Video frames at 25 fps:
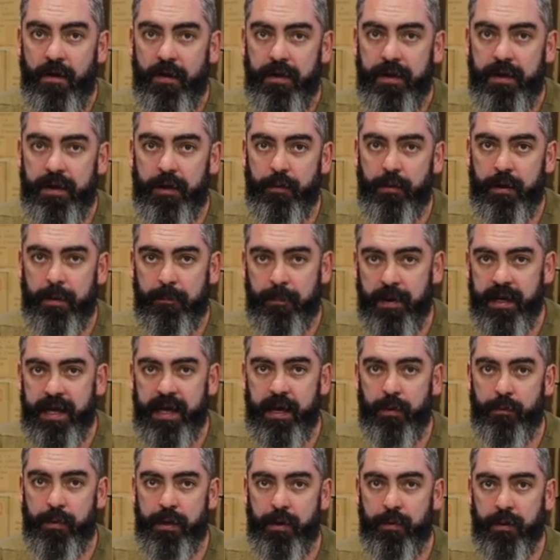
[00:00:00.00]
You want to pick
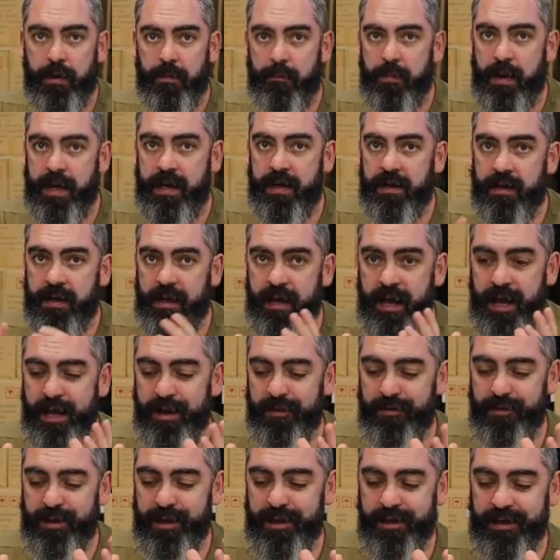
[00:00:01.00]
out what you want to paint
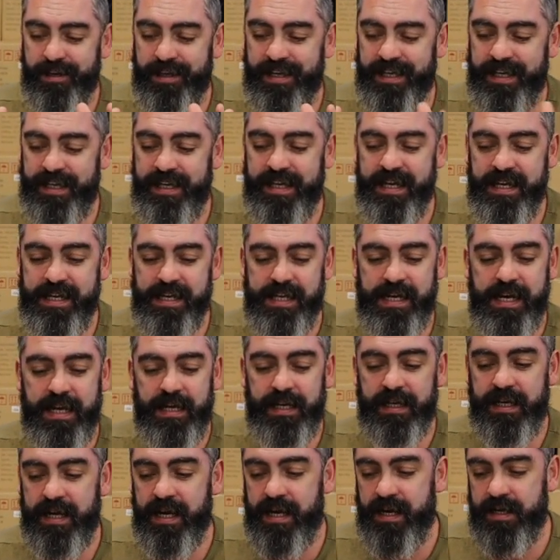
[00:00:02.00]
and then get your
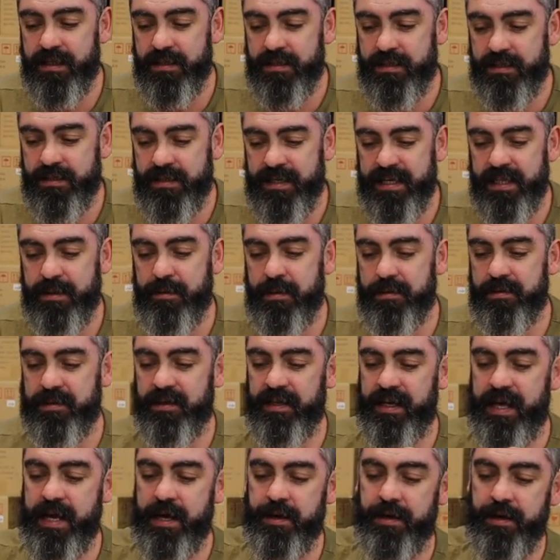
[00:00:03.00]
colour cards, take them up to
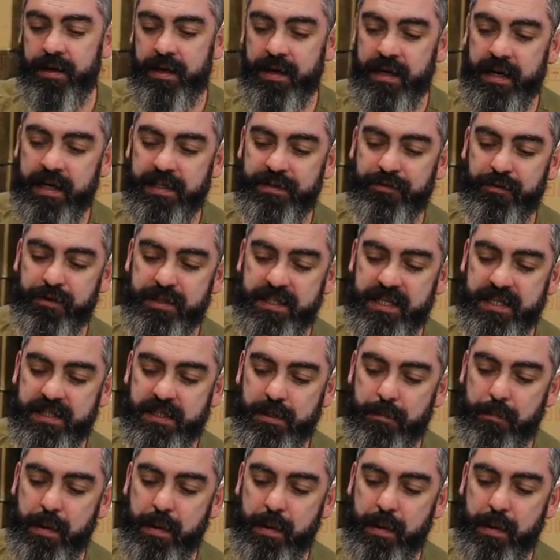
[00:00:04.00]
the counter and ask for a tester